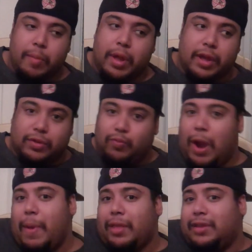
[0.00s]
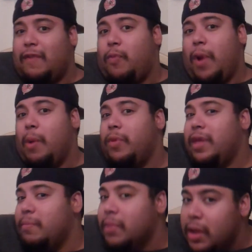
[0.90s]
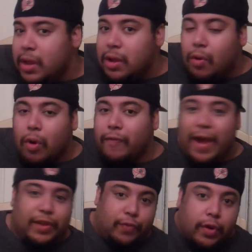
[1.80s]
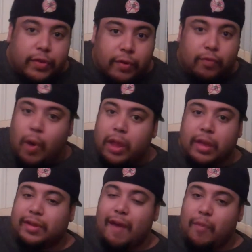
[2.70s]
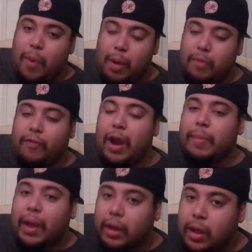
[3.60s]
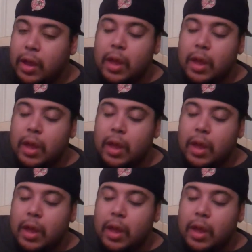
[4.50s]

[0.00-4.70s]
because Ryback doesn't have a problem with him, or vice versa. The Rock doesn't have a problem with Ryback.